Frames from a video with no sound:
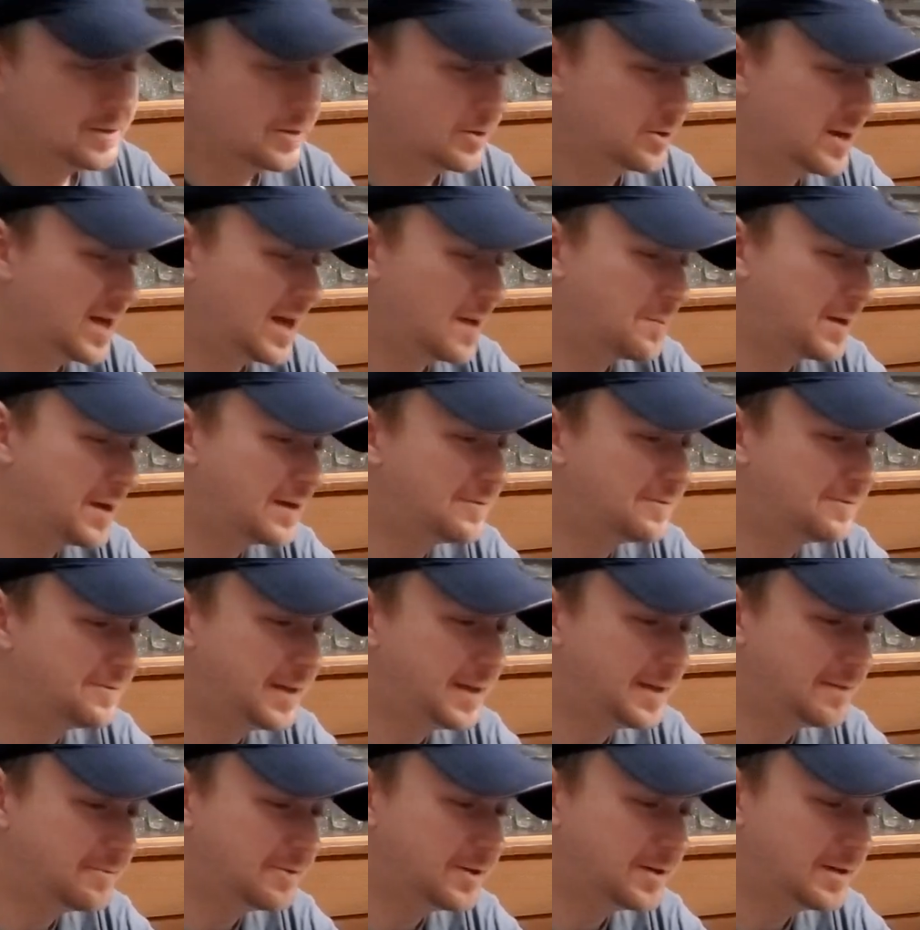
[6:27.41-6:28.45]
They're not my
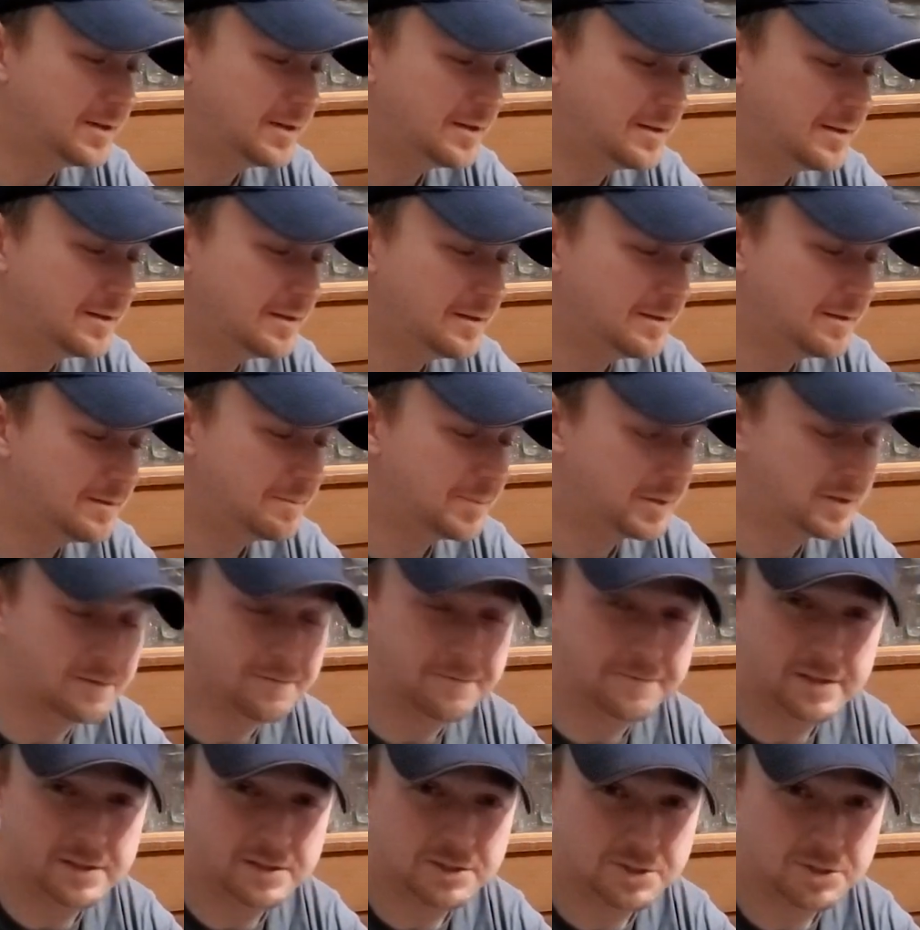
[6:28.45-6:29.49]
favorite, but
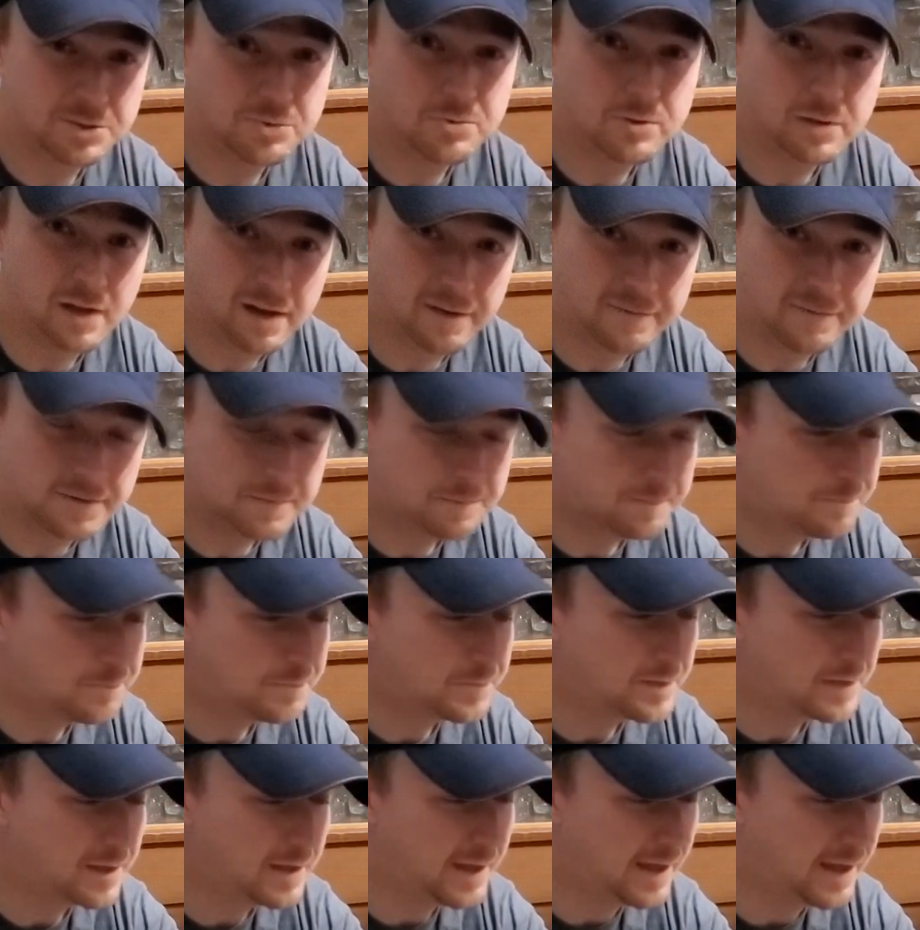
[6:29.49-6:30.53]
the fish do love them,
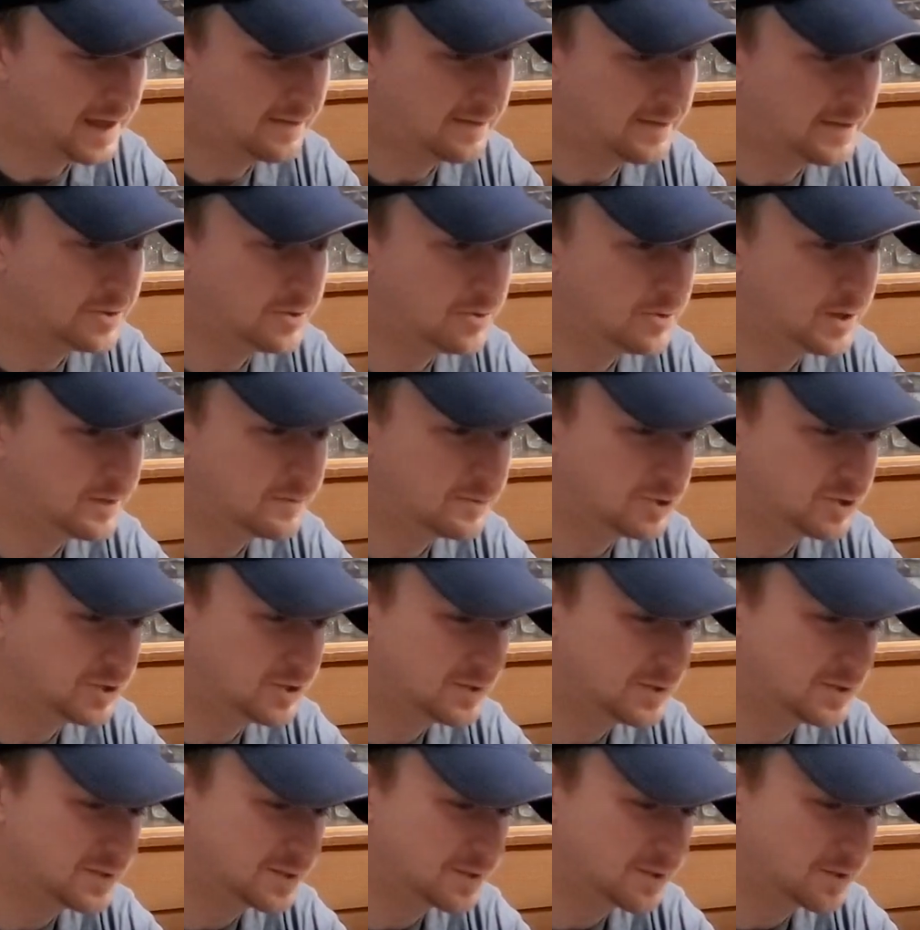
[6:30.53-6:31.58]
and they do have
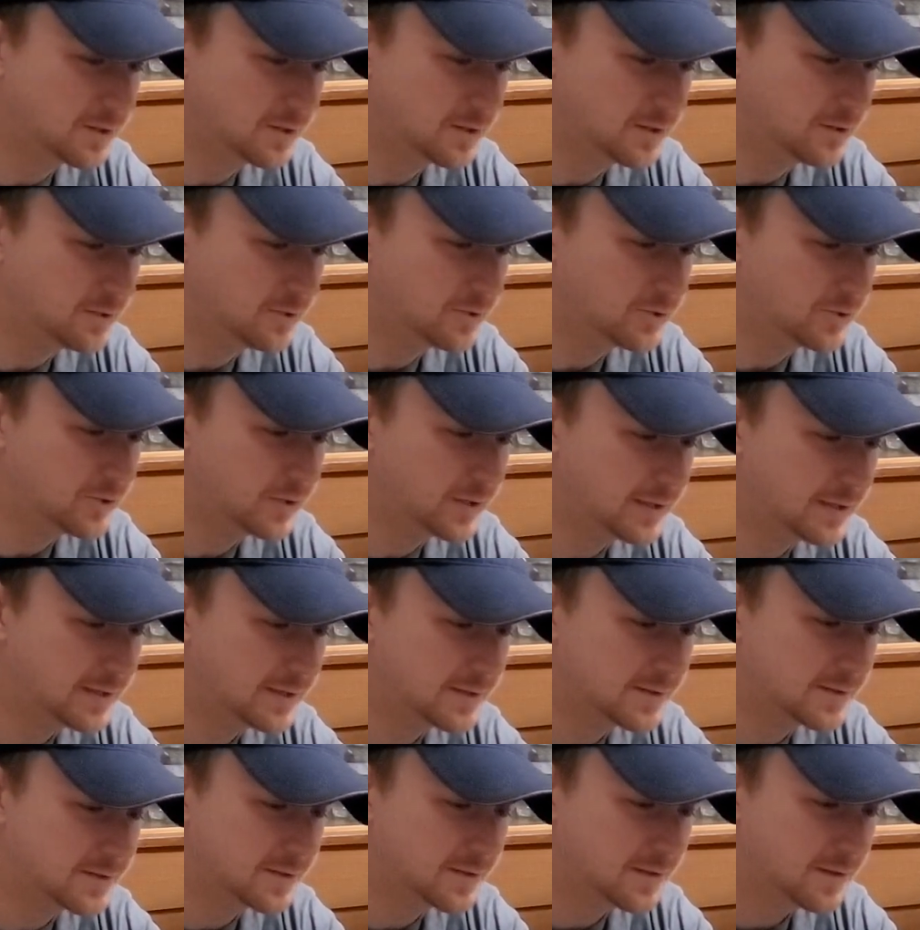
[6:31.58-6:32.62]
just as good of
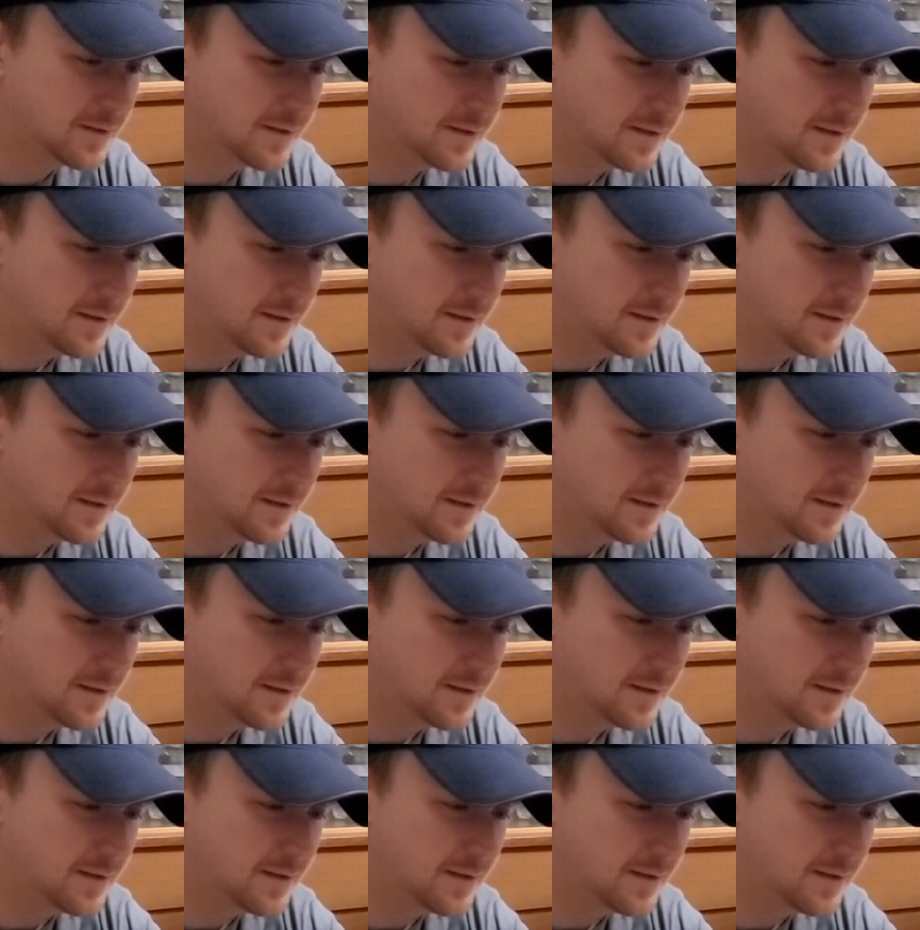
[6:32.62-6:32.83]
nutrients,